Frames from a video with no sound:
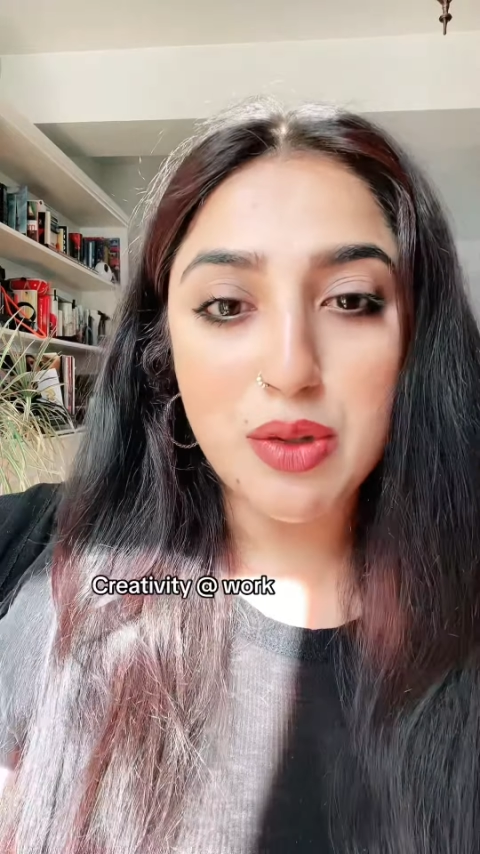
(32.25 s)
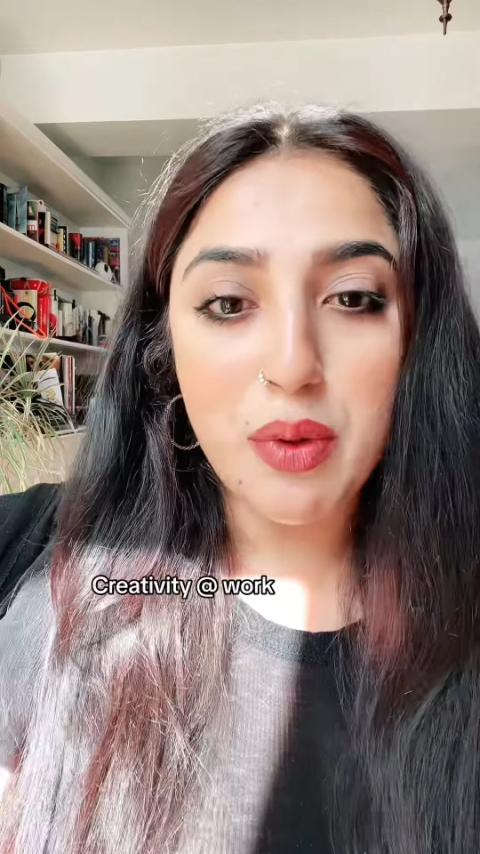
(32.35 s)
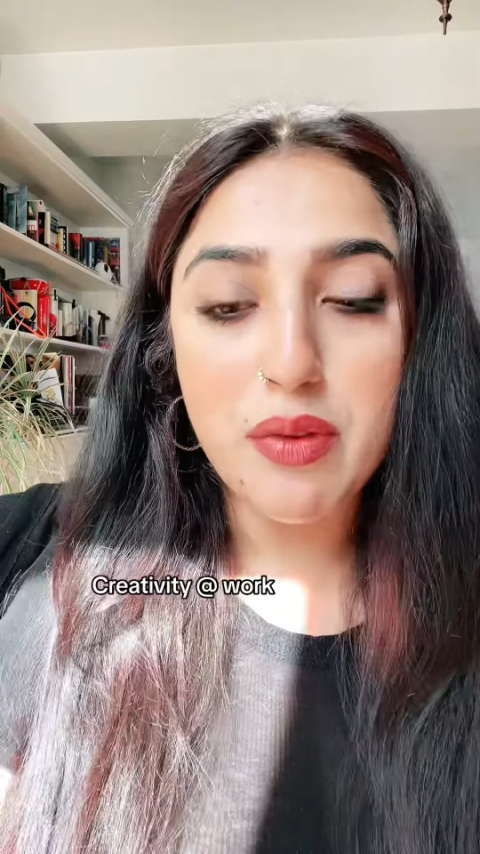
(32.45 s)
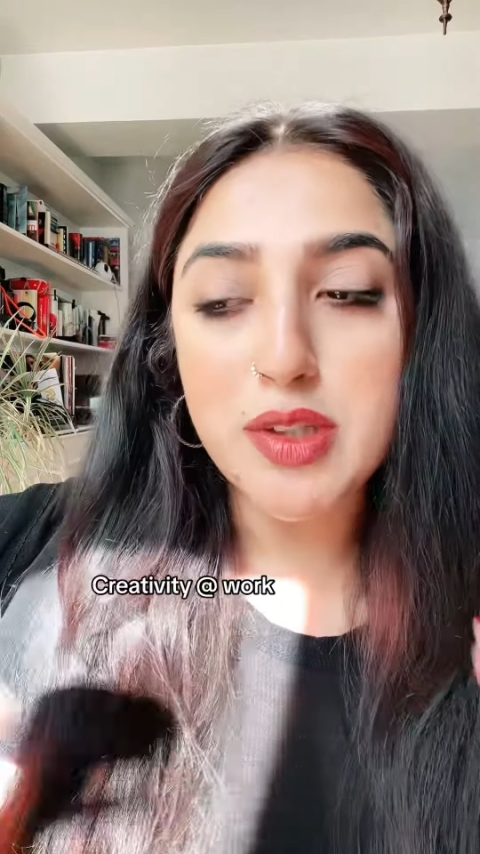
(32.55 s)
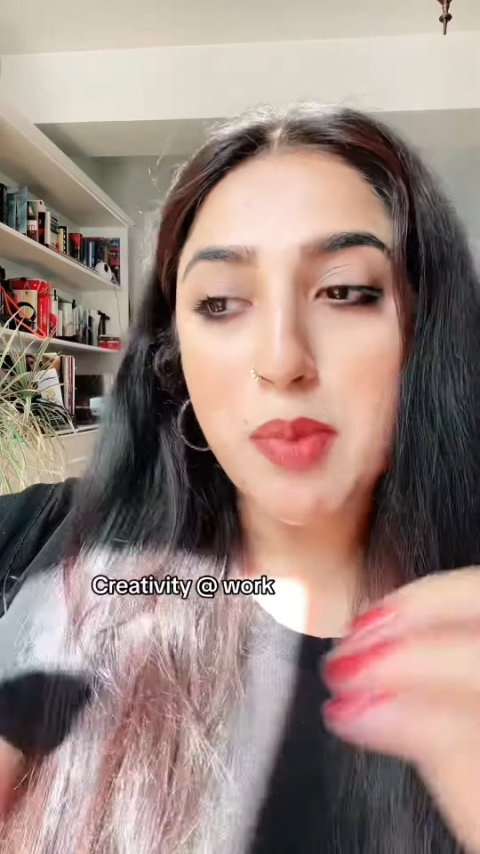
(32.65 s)

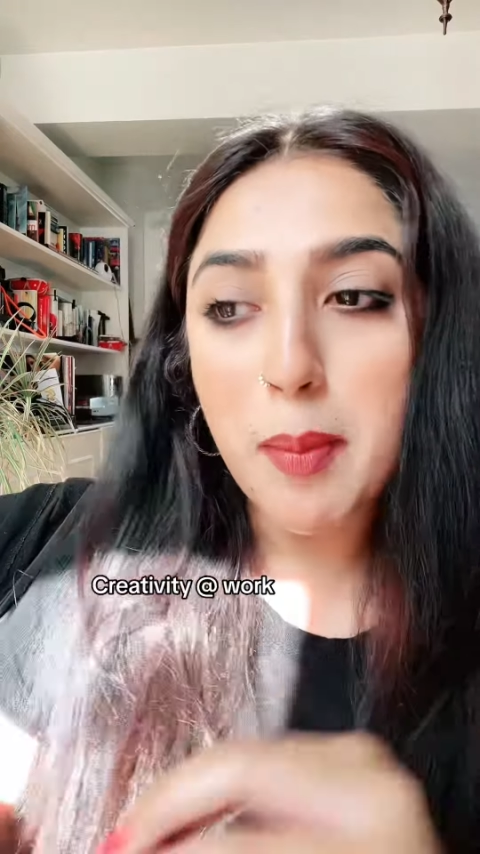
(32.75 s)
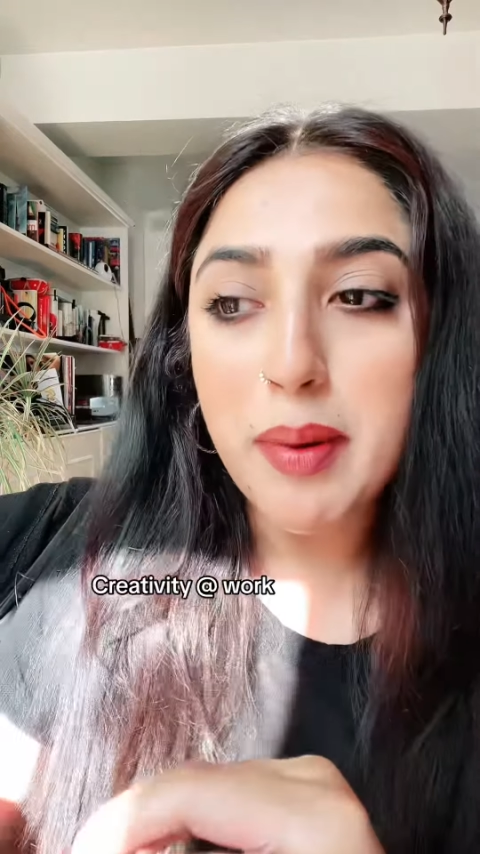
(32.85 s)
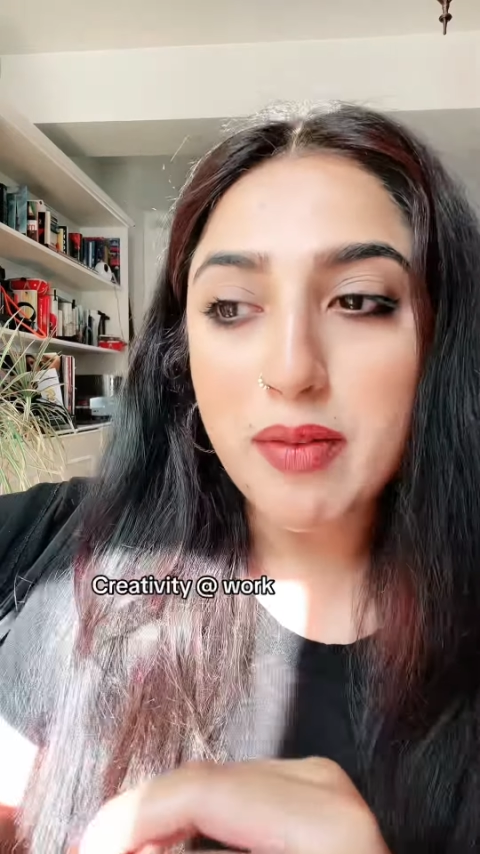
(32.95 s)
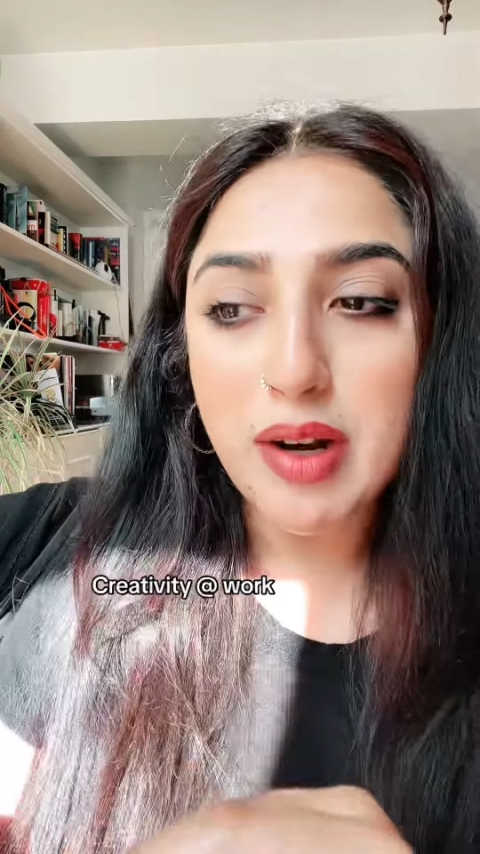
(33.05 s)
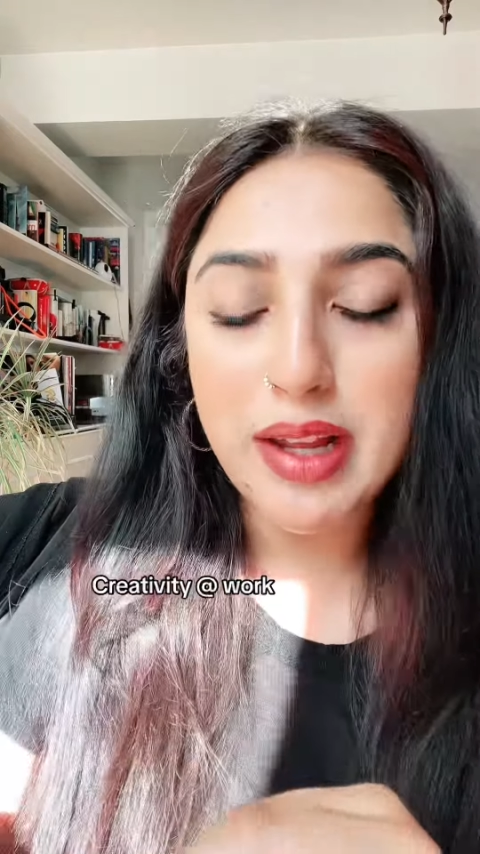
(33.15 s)
whether it's
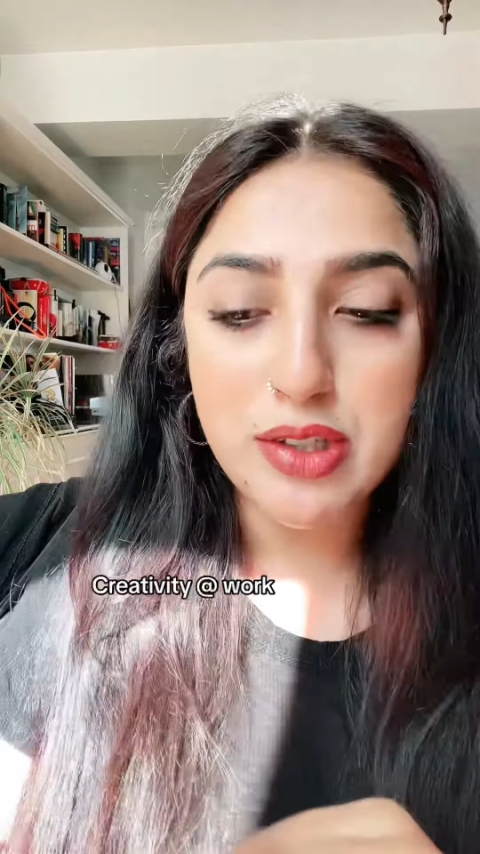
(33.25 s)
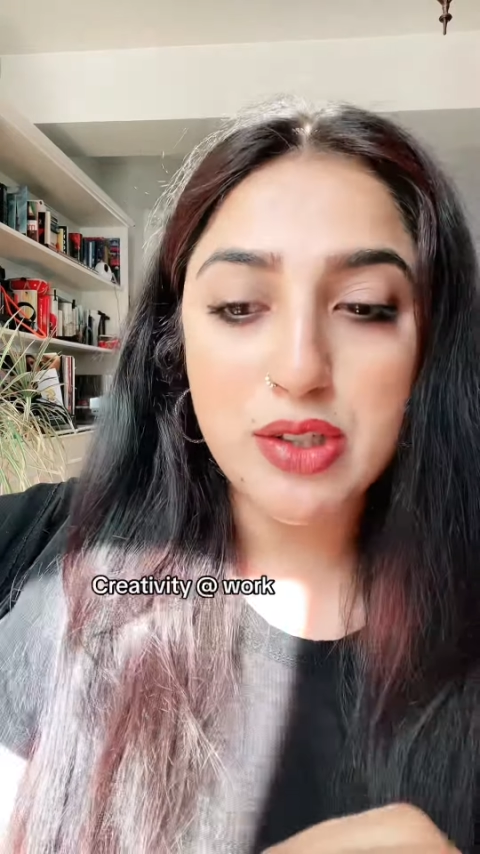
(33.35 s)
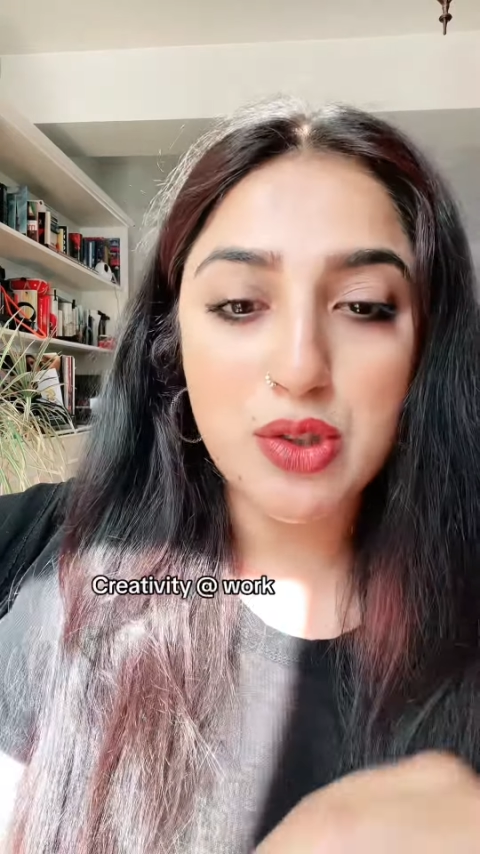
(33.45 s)
public relations